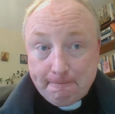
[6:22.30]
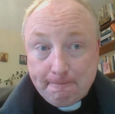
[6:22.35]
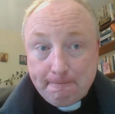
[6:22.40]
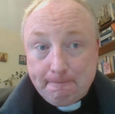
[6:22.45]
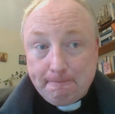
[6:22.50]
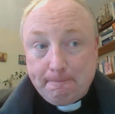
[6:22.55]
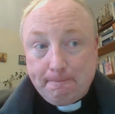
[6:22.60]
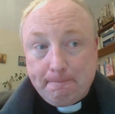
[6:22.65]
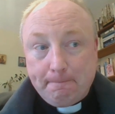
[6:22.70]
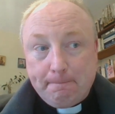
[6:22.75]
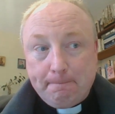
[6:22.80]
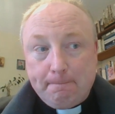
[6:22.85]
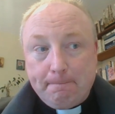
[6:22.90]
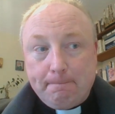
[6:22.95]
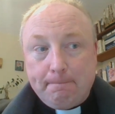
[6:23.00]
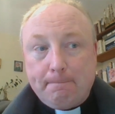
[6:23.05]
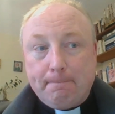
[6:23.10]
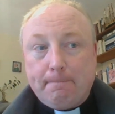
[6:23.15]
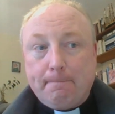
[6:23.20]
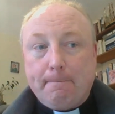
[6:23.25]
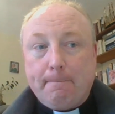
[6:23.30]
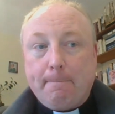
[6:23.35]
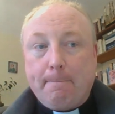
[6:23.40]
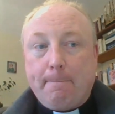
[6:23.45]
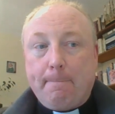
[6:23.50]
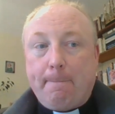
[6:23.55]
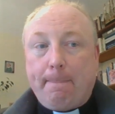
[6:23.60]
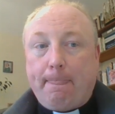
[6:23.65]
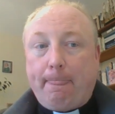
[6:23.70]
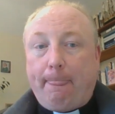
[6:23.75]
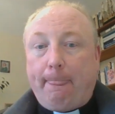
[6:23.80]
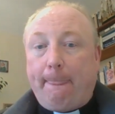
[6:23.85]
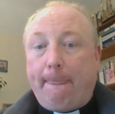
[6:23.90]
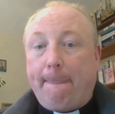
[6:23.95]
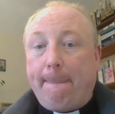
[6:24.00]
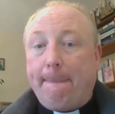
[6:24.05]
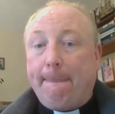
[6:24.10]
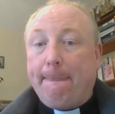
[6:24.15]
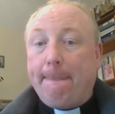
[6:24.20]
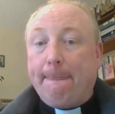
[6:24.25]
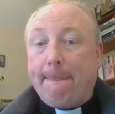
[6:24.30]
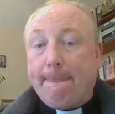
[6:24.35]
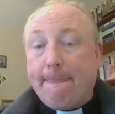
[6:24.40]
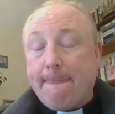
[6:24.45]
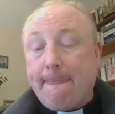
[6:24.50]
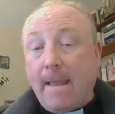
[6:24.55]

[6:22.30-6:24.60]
(silence)